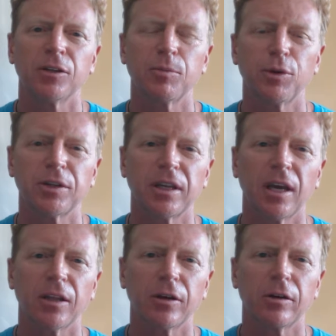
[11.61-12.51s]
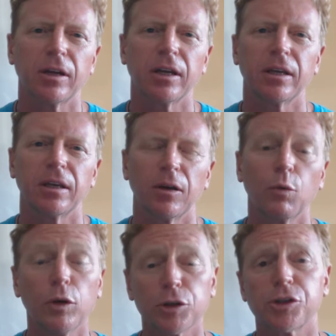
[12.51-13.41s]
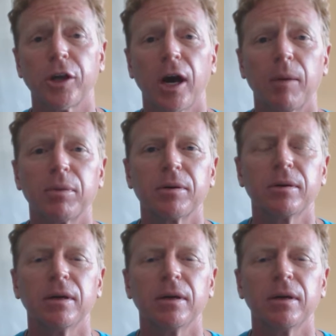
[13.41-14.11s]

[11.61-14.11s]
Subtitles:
to put together a workshop